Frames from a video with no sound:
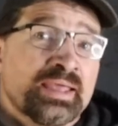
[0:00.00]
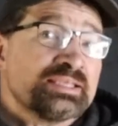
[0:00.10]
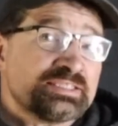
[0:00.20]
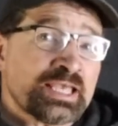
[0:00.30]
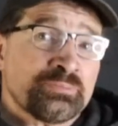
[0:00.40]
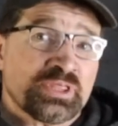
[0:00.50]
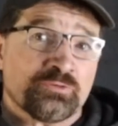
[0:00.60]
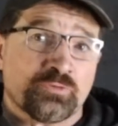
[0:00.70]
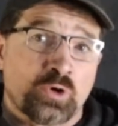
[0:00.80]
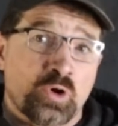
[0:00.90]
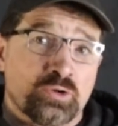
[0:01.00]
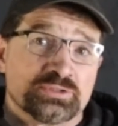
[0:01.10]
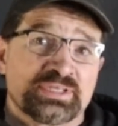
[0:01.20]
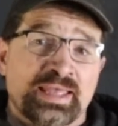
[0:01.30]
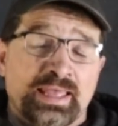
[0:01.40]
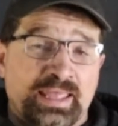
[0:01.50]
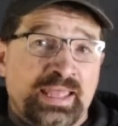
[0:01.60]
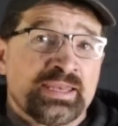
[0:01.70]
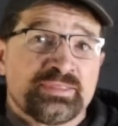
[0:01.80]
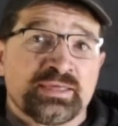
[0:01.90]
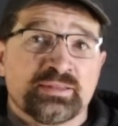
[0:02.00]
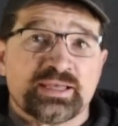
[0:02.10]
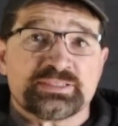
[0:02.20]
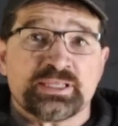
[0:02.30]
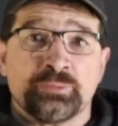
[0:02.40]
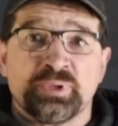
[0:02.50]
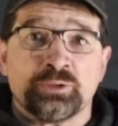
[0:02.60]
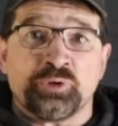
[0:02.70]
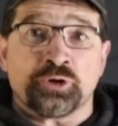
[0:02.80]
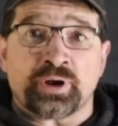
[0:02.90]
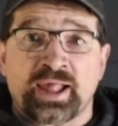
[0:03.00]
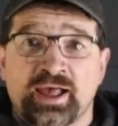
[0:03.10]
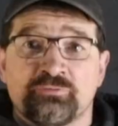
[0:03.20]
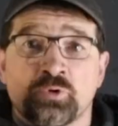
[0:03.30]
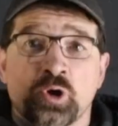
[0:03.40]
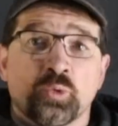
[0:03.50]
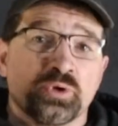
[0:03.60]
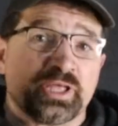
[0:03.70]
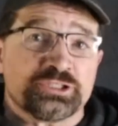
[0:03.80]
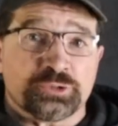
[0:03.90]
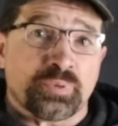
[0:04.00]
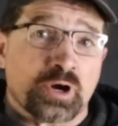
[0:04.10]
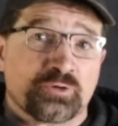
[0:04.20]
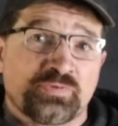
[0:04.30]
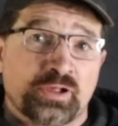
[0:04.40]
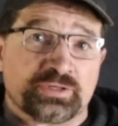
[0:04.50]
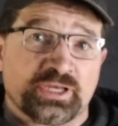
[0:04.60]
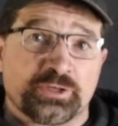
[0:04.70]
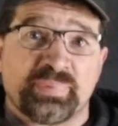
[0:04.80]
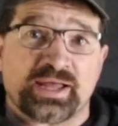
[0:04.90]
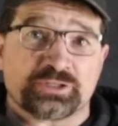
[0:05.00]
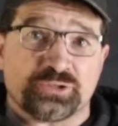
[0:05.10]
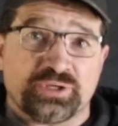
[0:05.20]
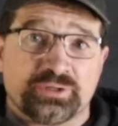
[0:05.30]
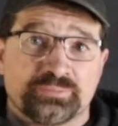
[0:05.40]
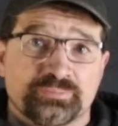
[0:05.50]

Same thing for holes. Anything less than 1.5 millimeters will get your part file kicked back to you.